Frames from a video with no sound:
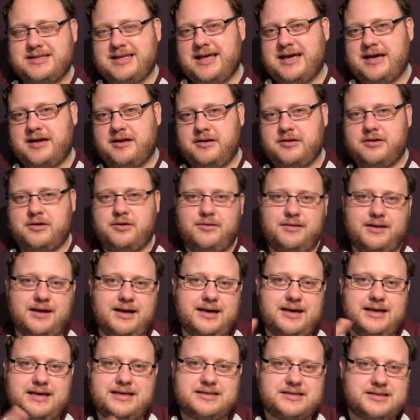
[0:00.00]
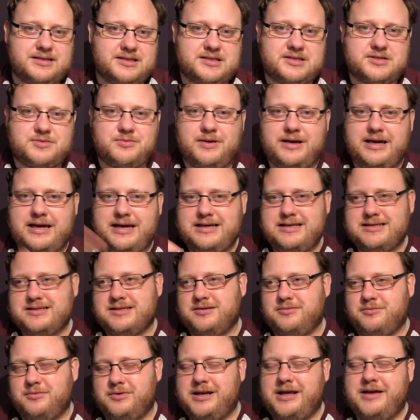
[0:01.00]
they're going to do that, he's going to swear, he's
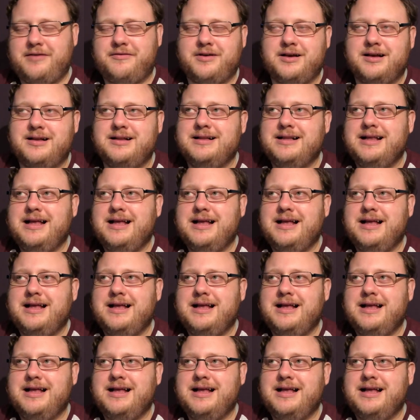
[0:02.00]
going to whatever.